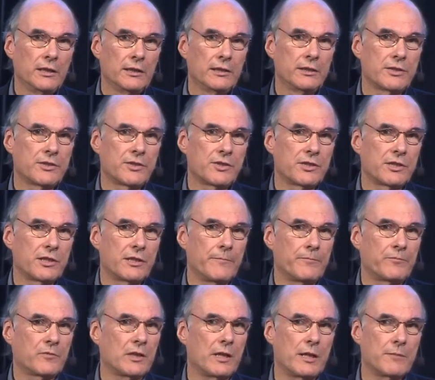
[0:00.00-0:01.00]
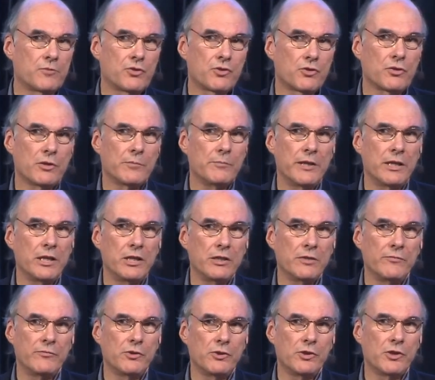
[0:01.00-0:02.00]
as I'm sure
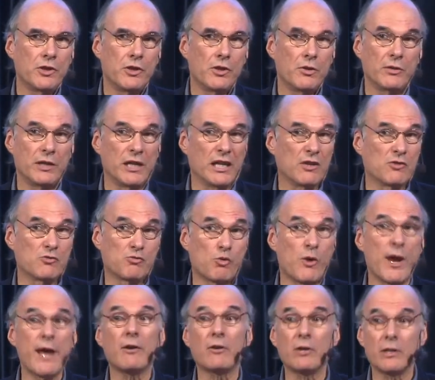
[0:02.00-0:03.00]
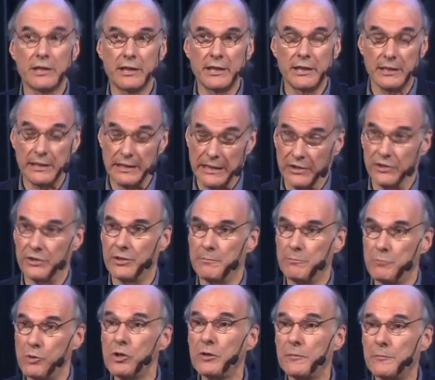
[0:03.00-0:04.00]
many of you know, a rarity in the
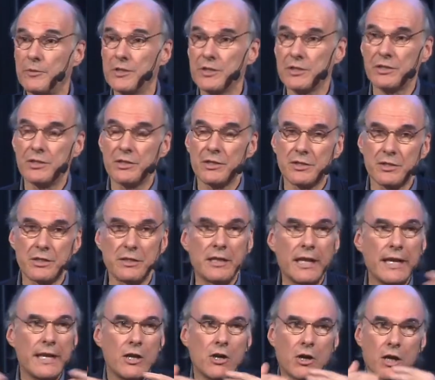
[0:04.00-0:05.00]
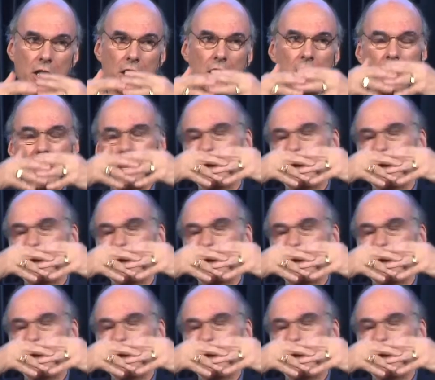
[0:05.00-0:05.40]
book business, and they are